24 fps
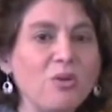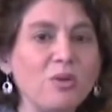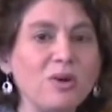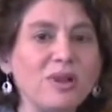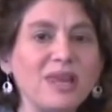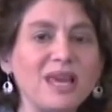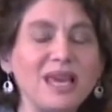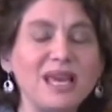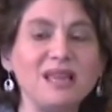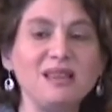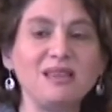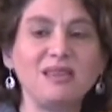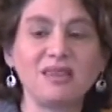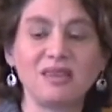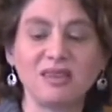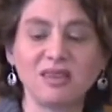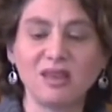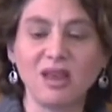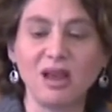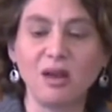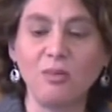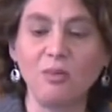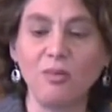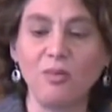Well, in
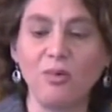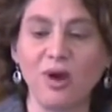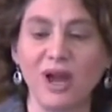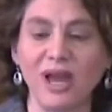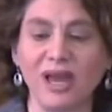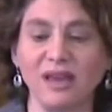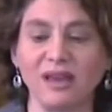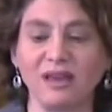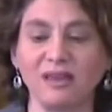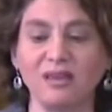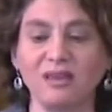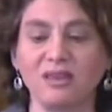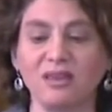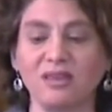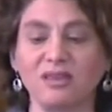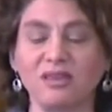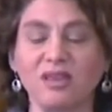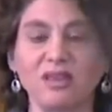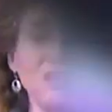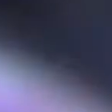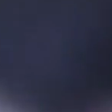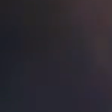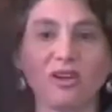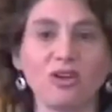some ways,
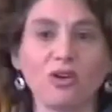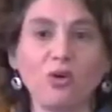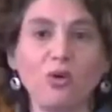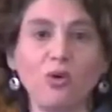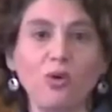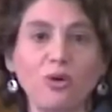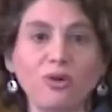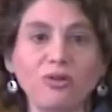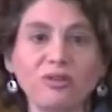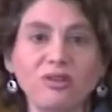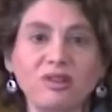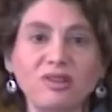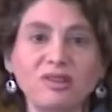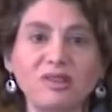this is a course